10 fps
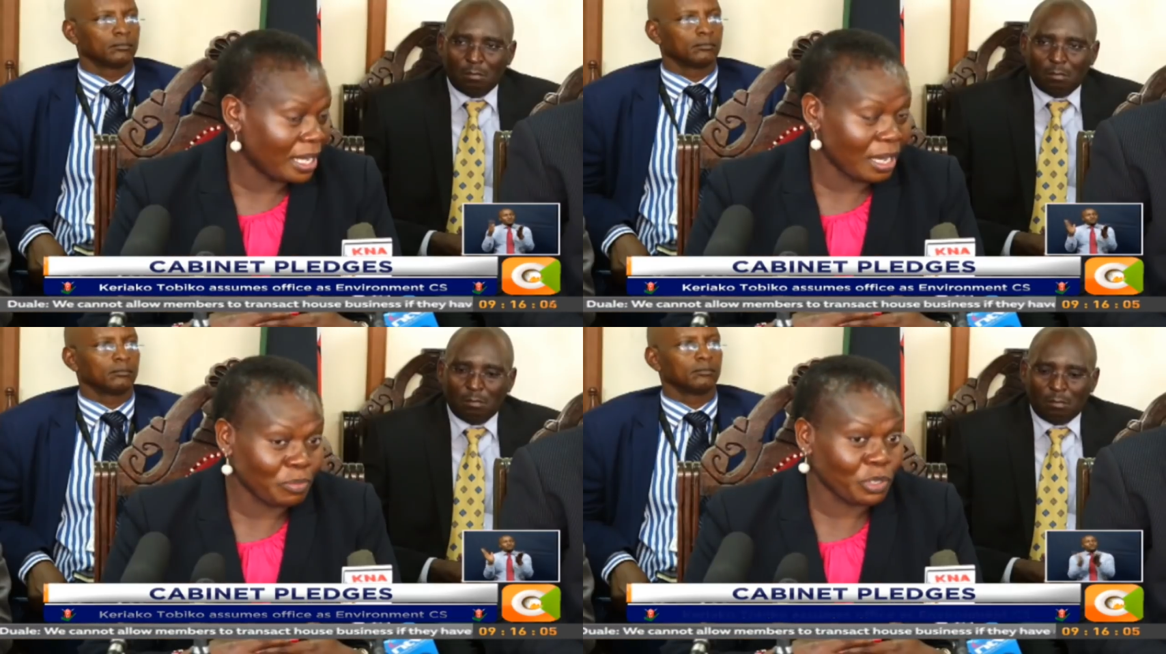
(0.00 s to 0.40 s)

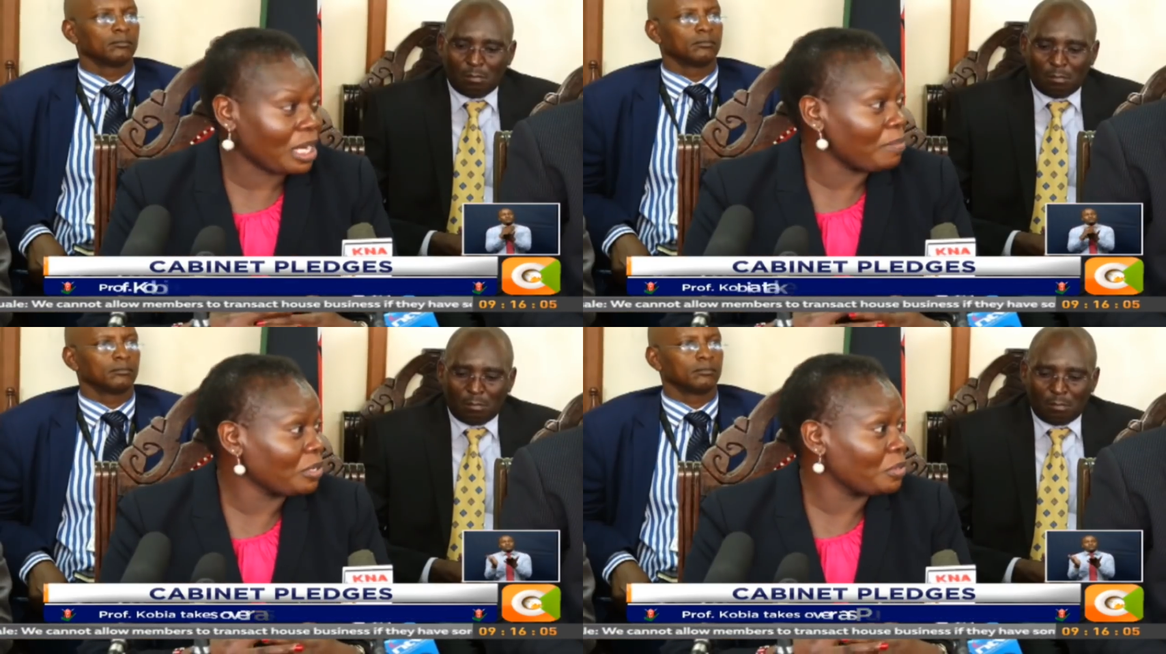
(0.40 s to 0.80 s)
Speaker 1: I am
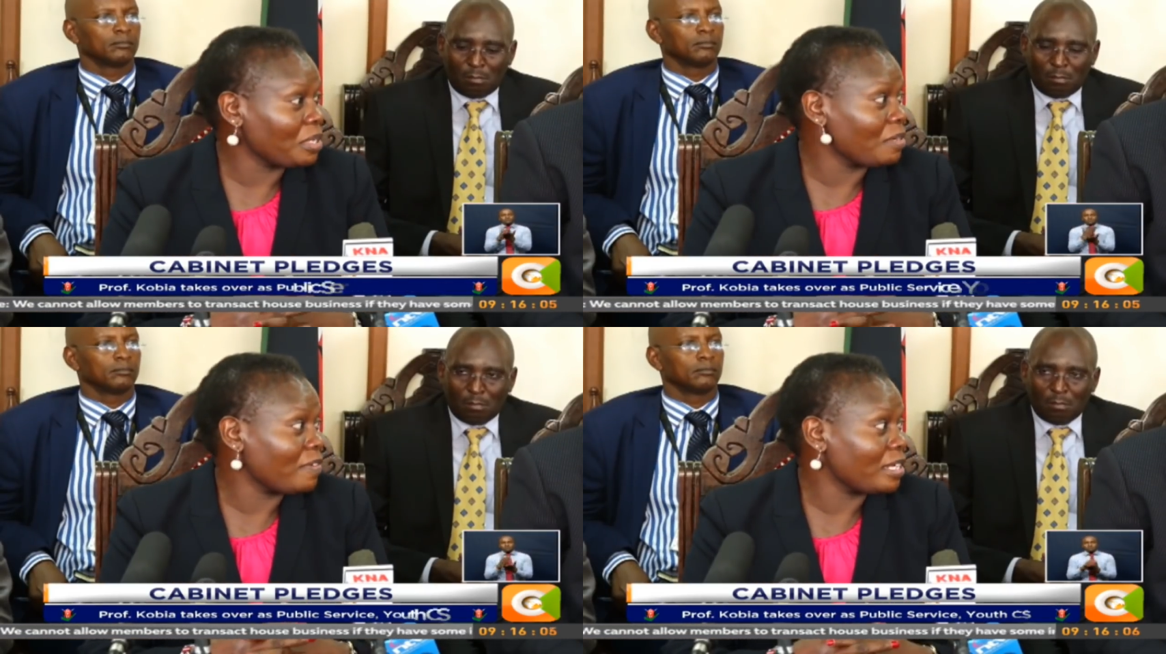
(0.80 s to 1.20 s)
not coming to
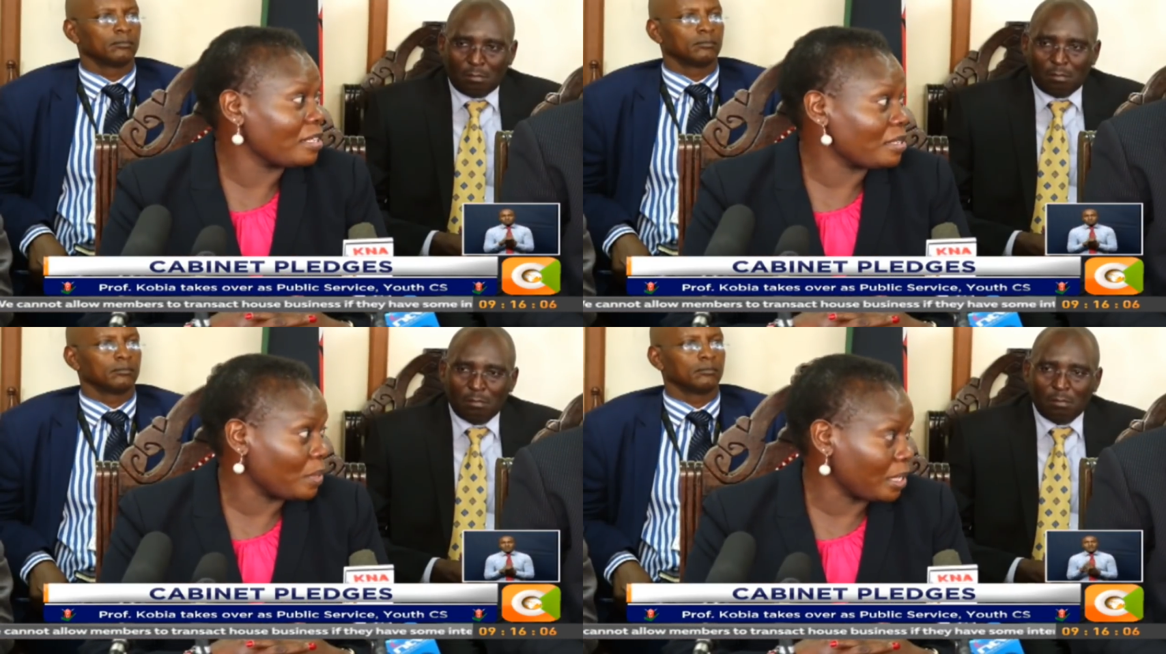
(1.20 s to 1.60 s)

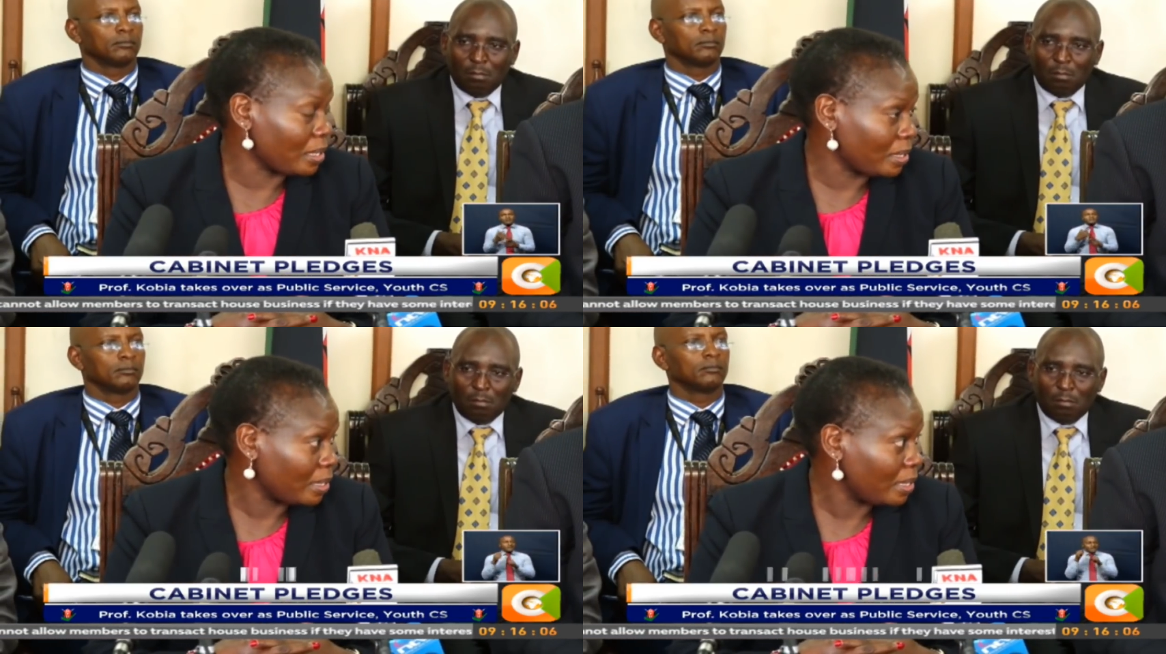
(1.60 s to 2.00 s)
reinvent the wheel.
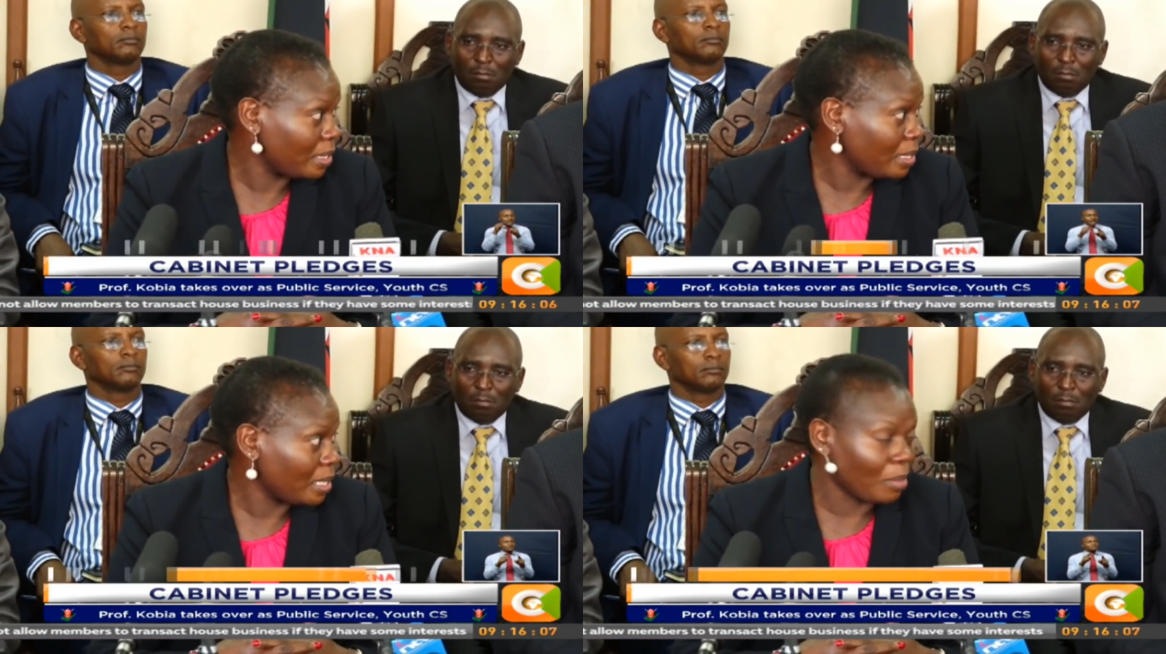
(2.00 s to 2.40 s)

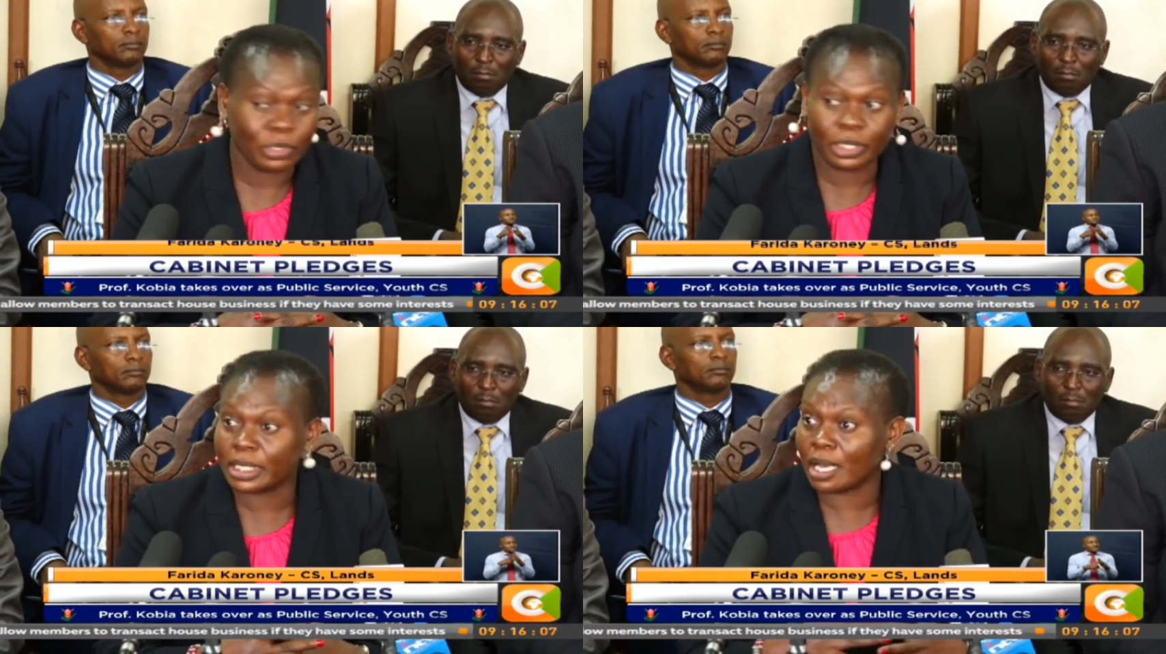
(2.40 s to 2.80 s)
I'm
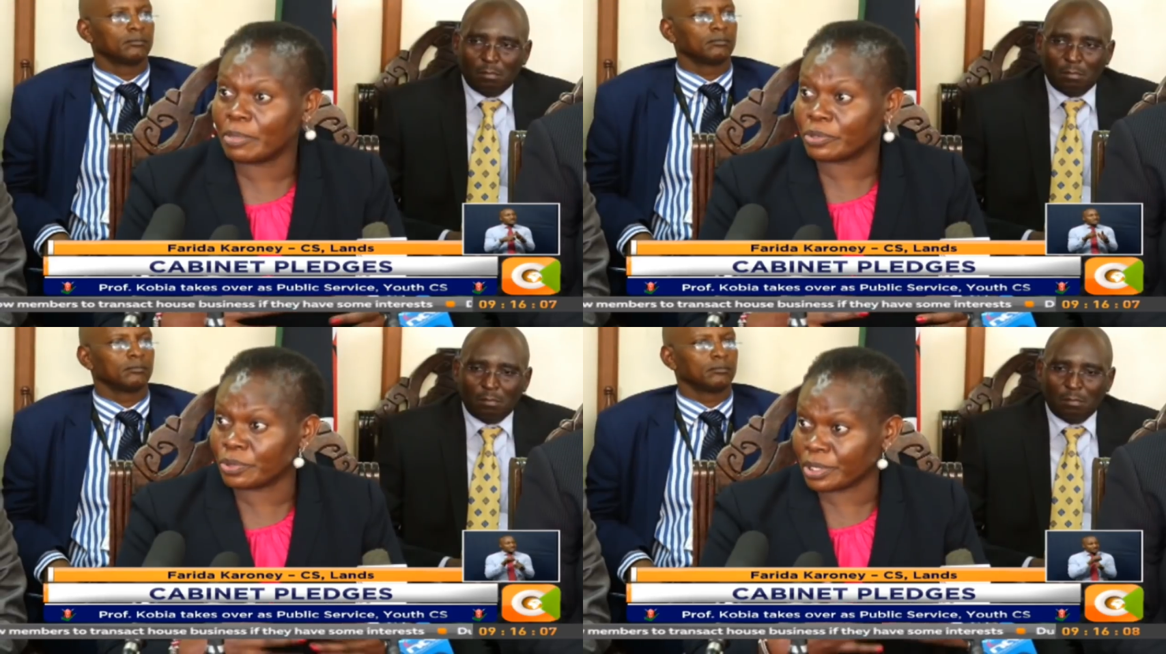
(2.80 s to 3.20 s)
only
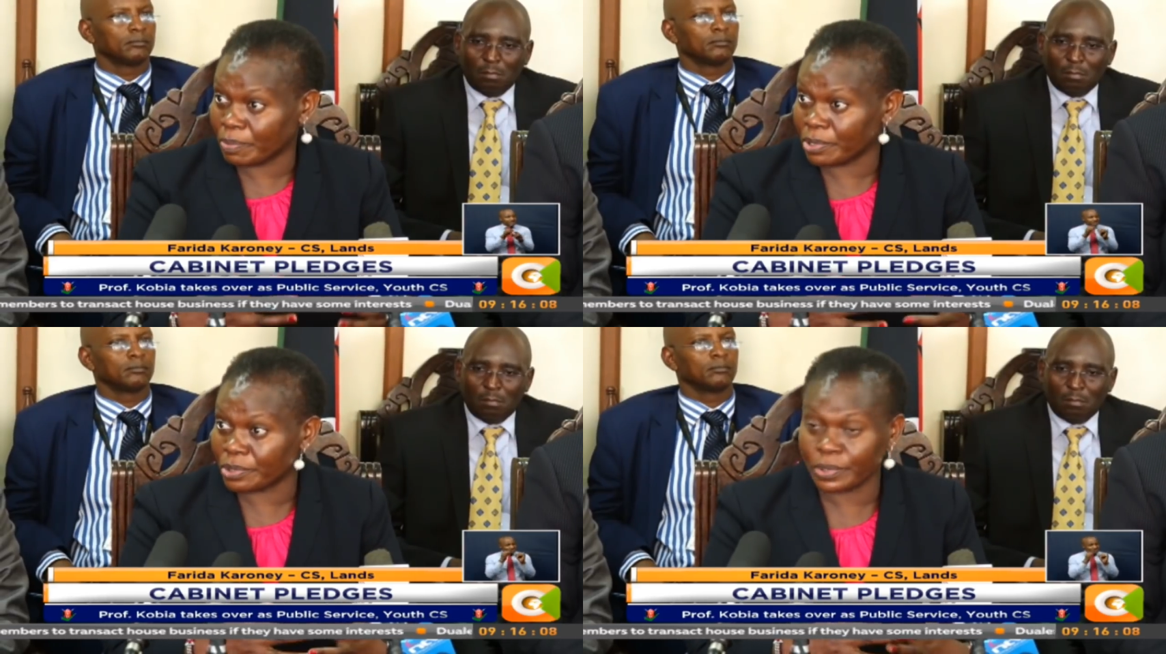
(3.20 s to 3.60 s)
coming to
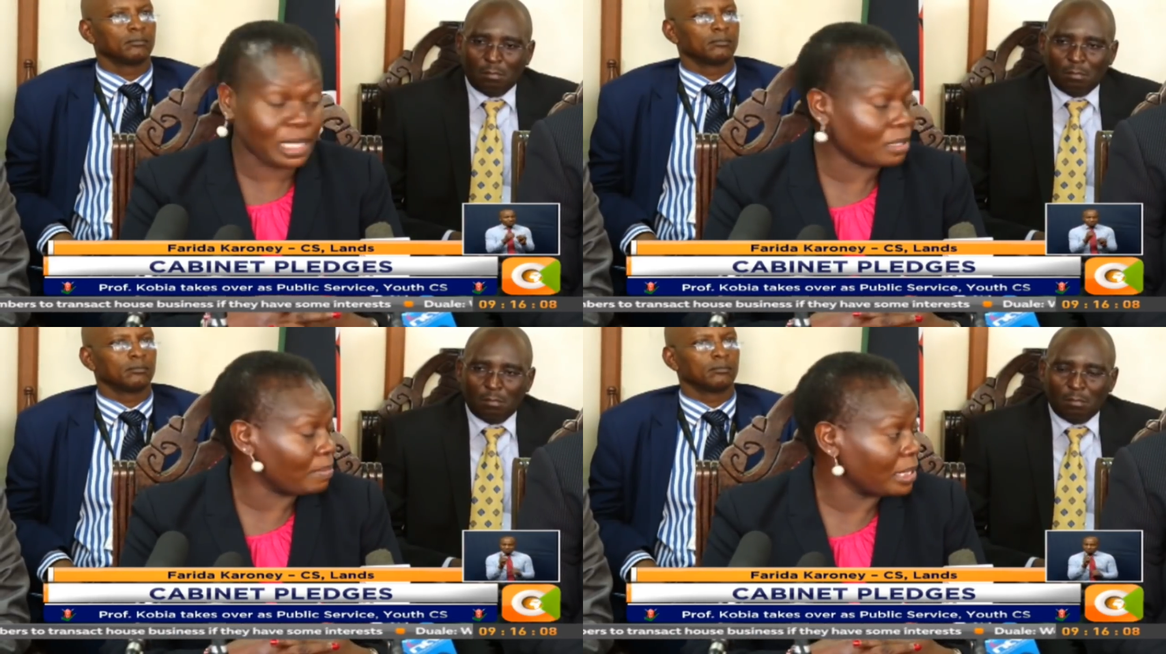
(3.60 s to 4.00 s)
support what
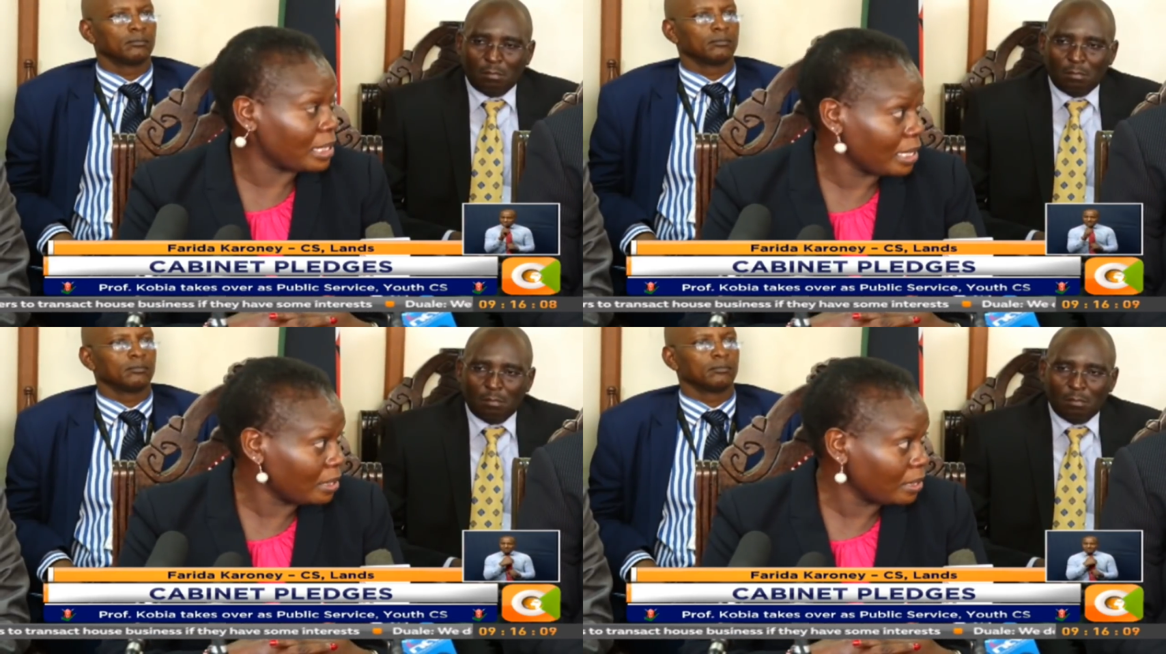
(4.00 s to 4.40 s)
has been
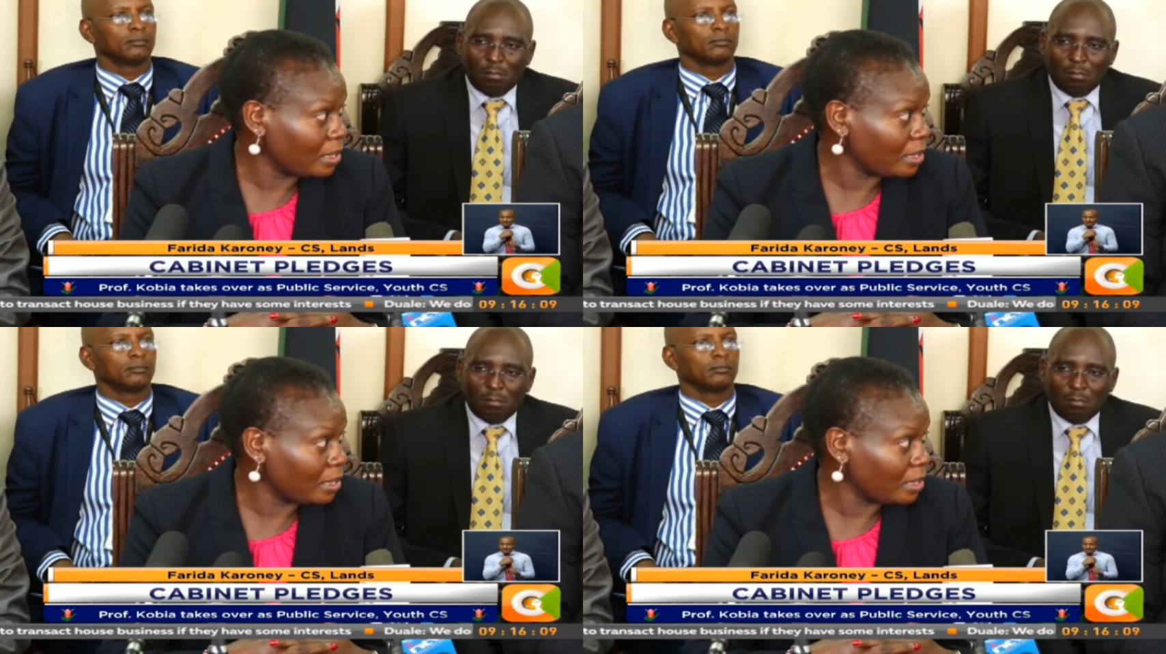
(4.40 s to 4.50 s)
done,